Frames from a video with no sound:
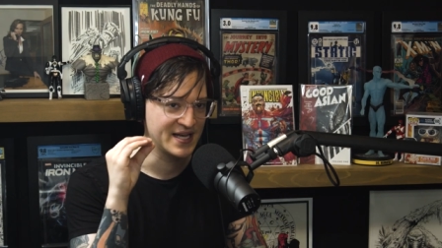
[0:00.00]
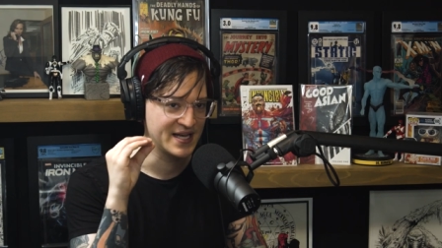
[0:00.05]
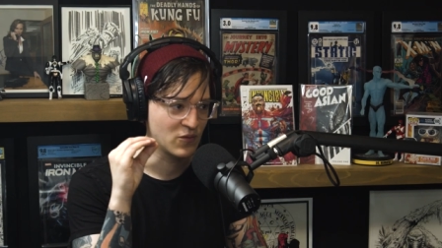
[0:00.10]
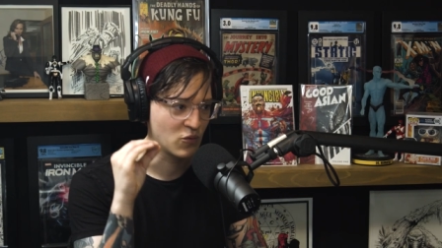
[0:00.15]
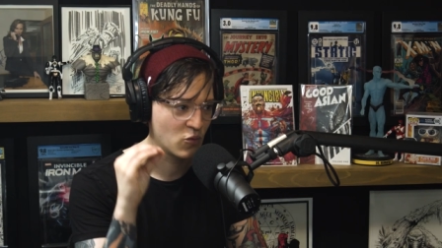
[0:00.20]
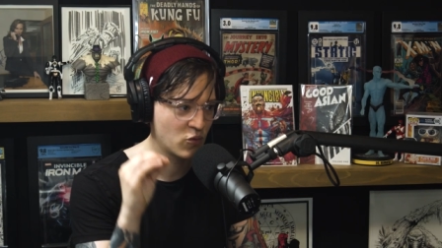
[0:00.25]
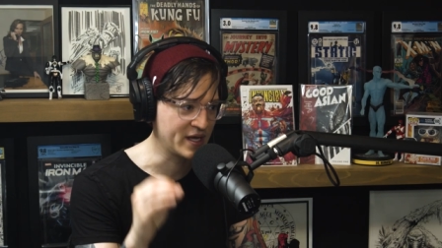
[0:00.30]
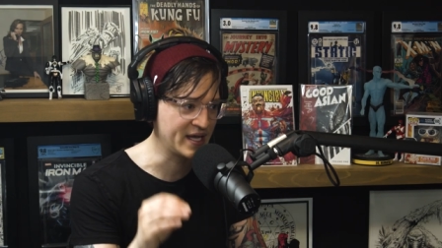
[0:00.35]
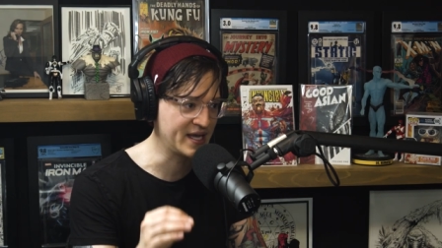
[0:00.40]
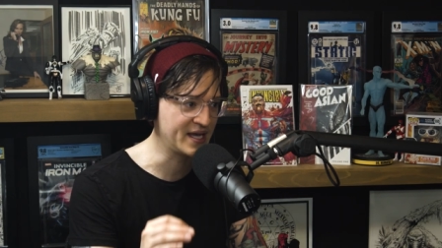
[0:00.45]

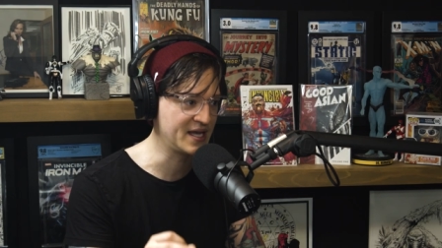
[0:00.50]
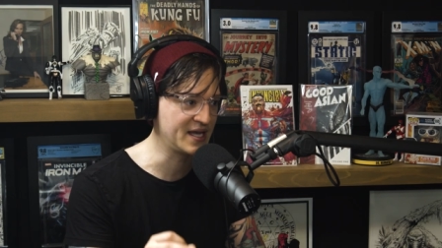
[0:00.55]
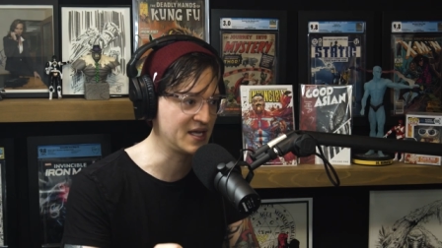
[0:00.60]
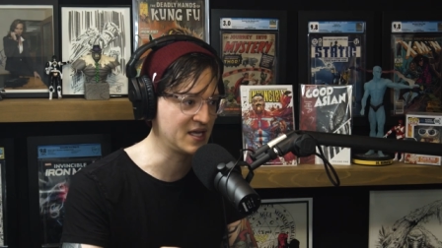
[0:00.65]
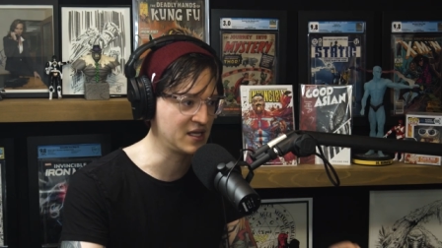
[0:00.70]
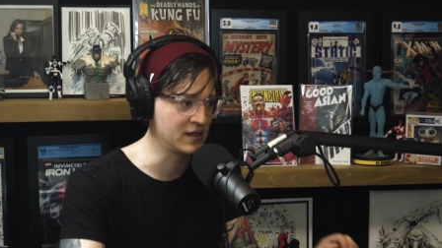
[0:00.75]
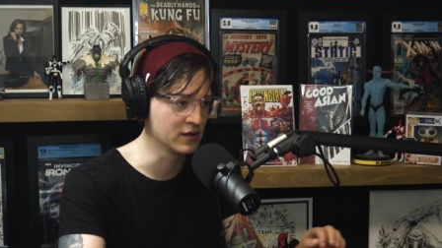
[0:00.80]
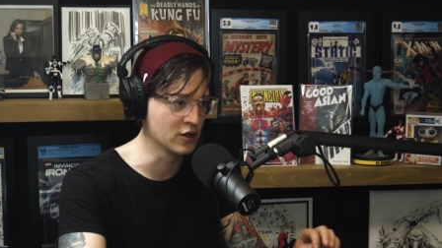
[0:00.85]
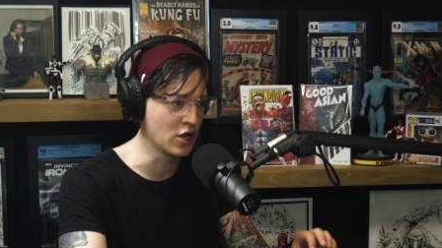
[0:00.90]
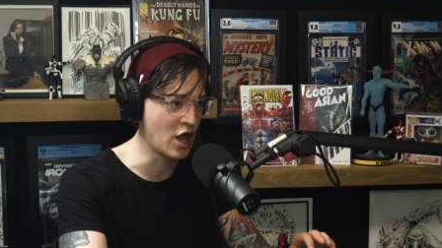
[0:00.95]
we
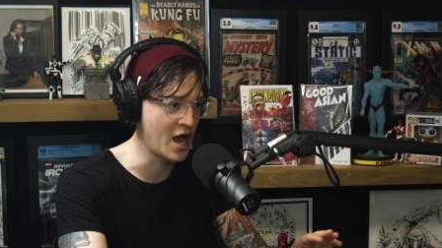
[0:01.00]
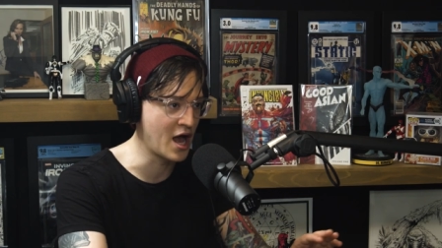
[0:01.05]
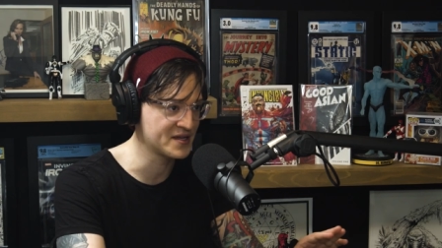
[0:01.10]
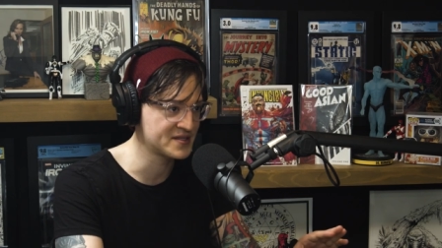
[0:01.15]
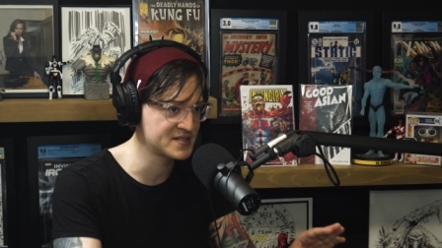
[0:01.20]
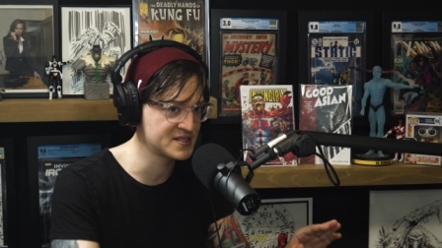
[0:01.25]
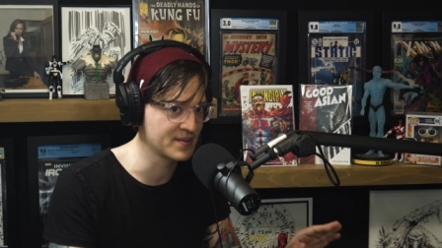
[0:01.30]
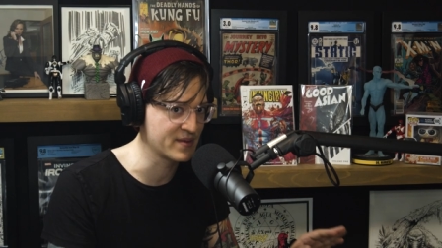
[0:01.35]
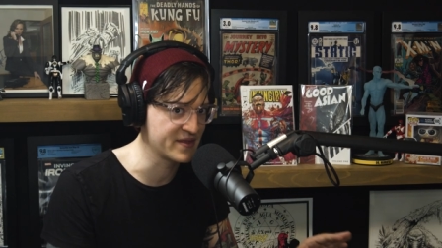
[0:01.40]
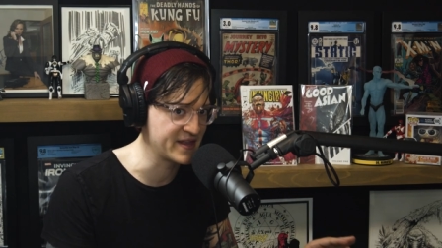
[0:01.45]
lost
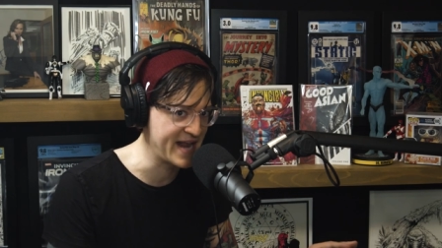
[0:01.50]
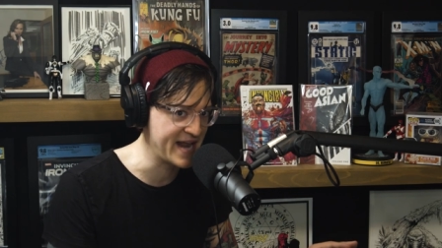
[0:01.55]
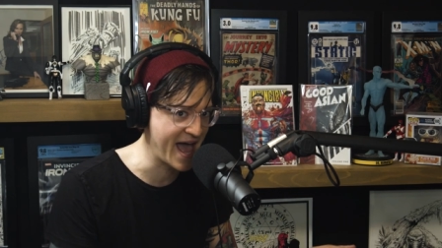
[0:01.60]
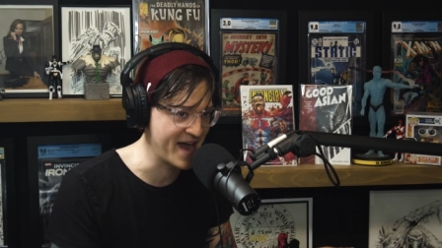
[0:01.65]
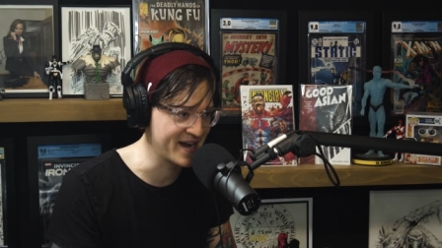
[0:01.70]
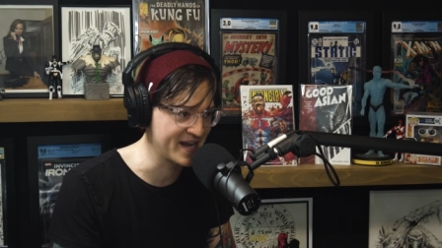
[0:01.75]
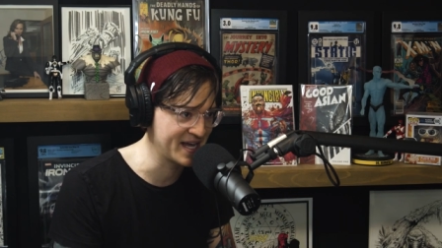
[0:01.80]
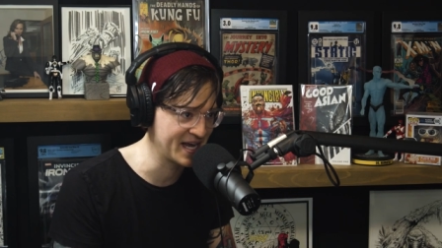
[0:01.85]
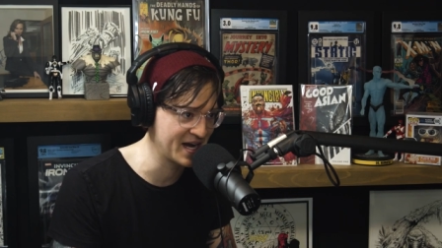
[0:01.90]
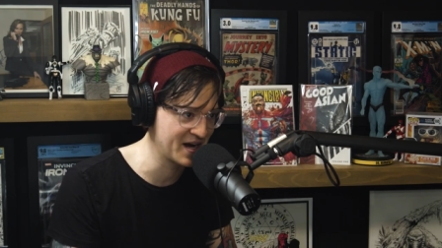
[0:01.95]
some of the data
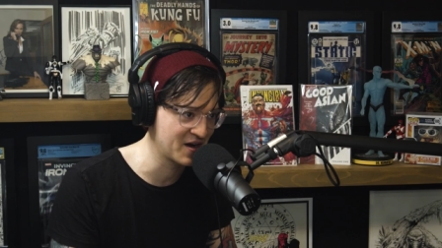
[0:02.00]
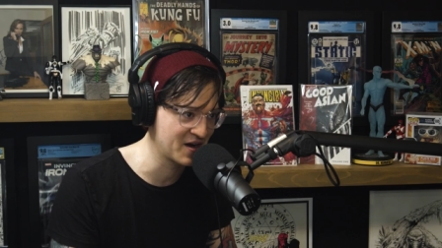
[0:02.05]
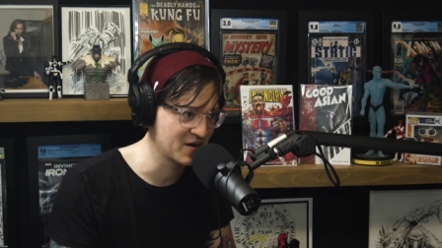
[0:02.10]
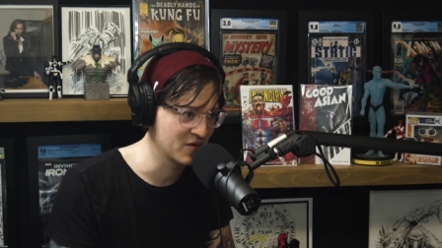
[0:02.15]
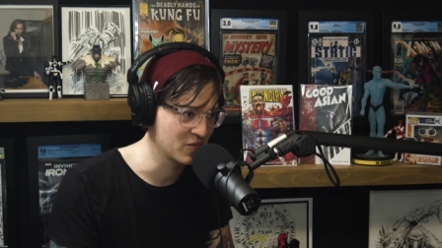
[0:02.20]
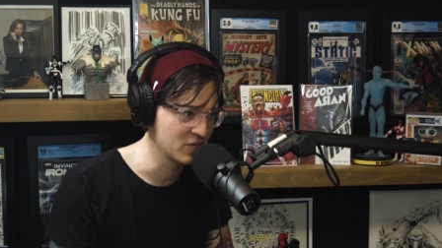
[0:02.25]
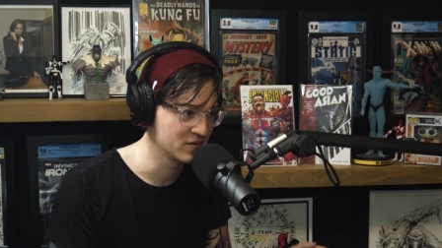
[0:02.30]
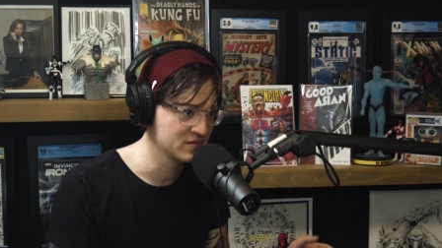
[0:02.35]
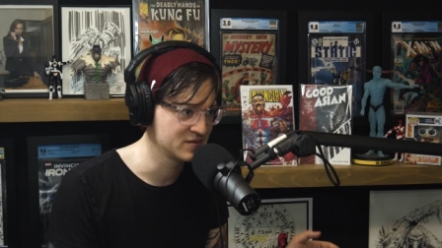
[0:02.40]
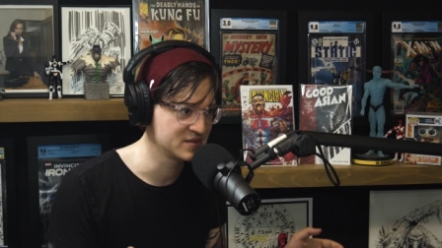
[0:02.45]
here,
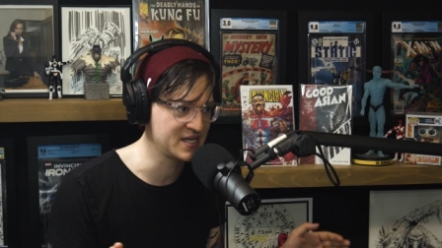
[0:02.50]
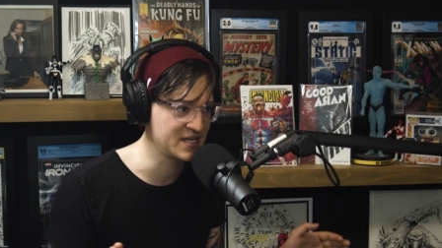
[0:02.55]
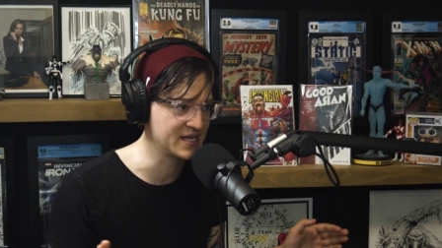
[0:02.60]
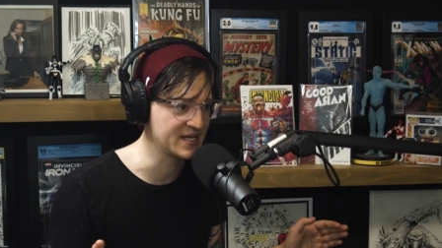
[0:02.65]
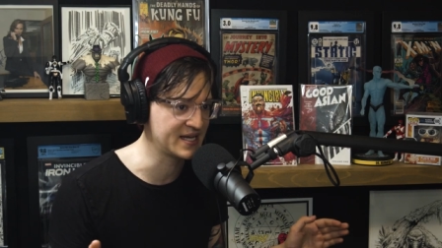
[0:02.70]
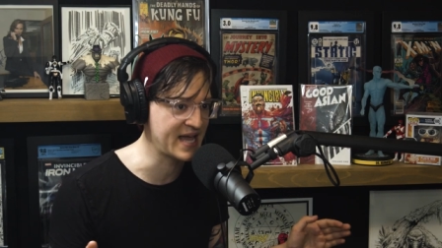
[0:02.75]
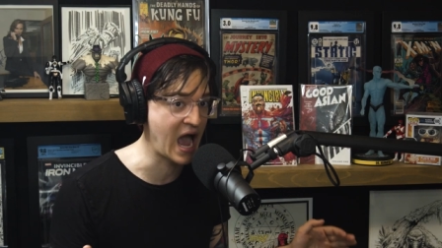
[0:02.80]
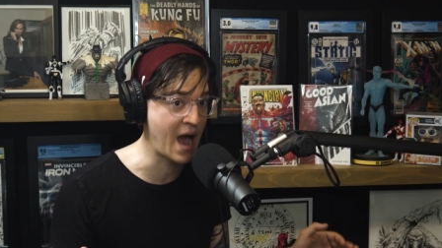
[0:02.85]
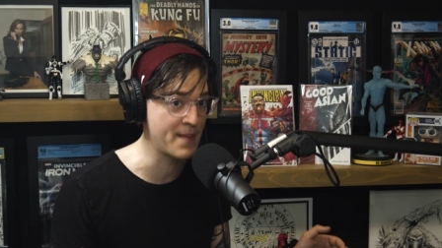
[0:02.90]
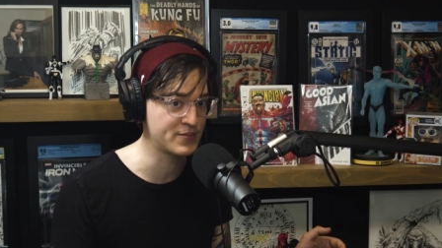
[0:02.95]
didn't
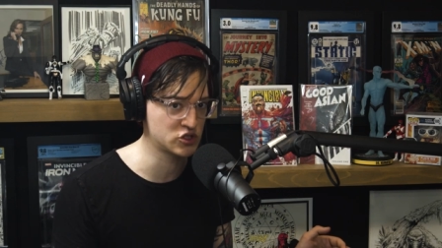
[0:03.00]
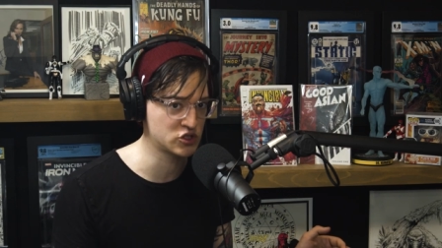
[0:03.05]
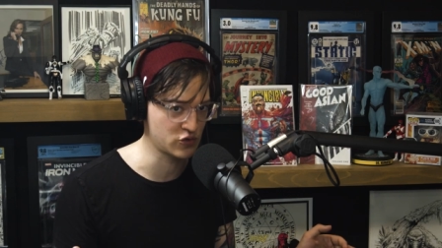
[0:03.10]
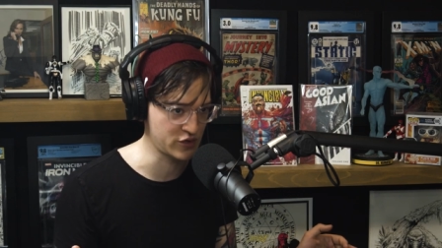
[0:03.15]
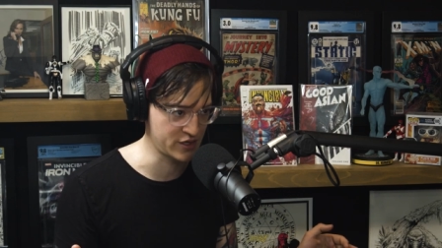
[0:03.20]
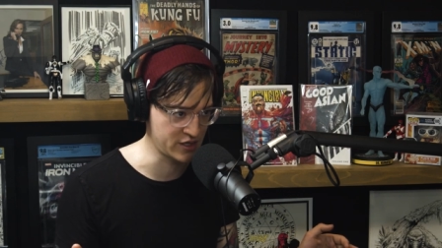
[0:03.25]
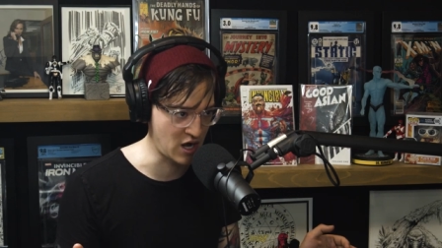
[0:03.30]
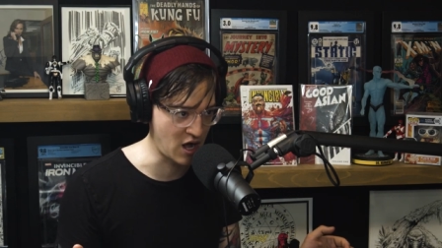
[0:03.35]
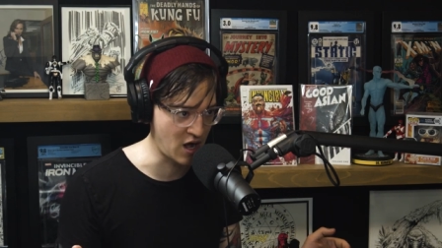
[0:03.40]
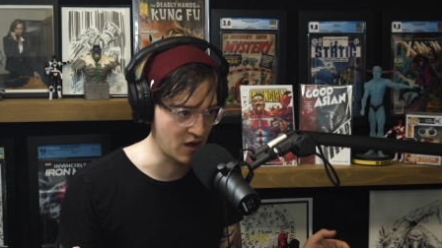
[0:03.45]
capture it
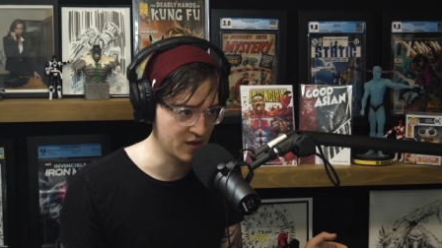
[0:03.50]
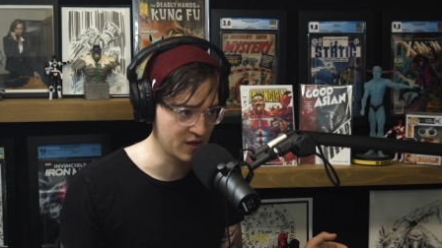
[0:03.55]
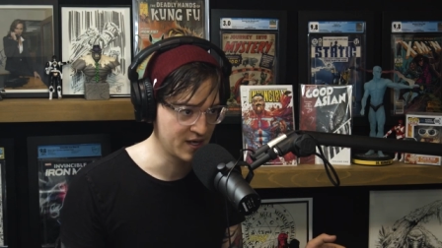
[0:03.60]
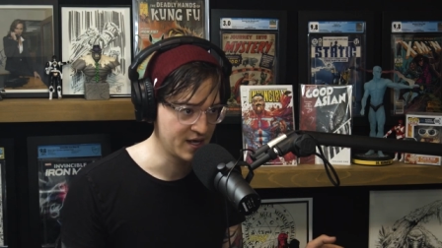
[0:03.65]
all.